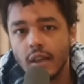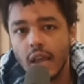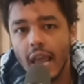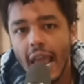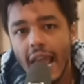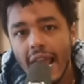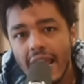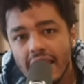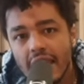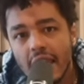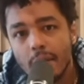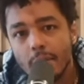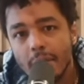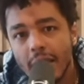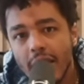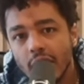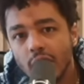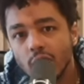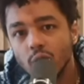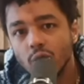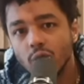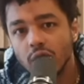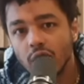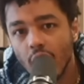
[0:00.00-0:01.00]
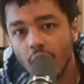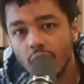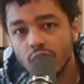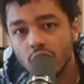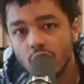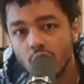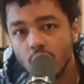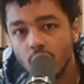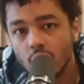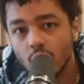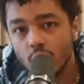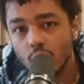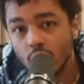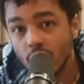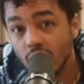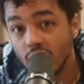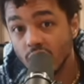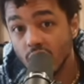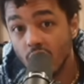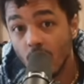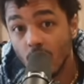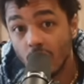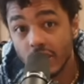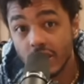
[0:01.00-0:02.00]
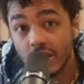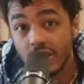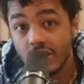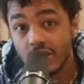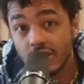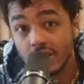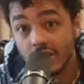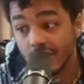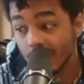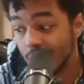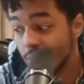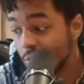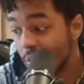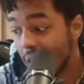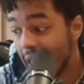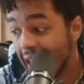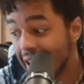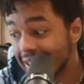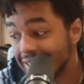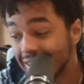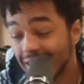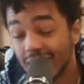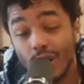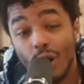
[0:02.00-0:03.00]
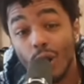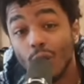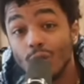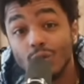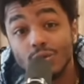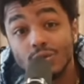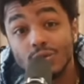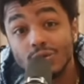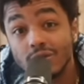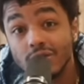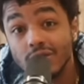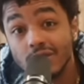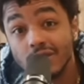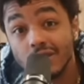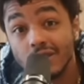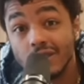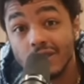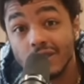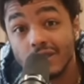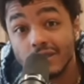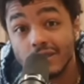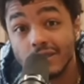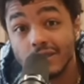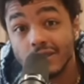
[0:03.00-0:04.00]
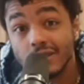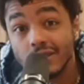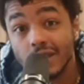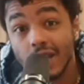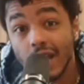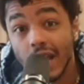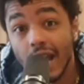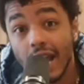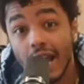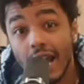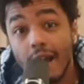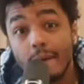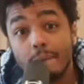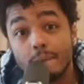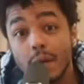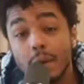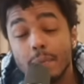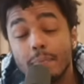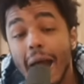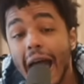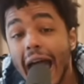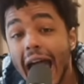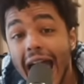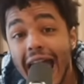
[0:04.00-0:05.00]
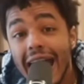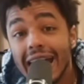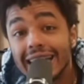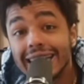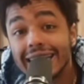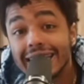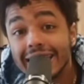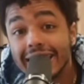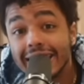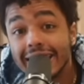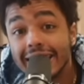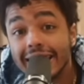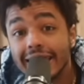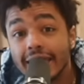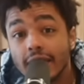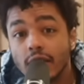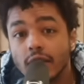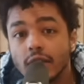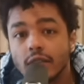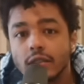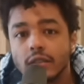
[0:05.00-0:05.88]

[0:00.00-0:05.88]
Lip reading: Any man who loves you would notice you acting cold and be panicking.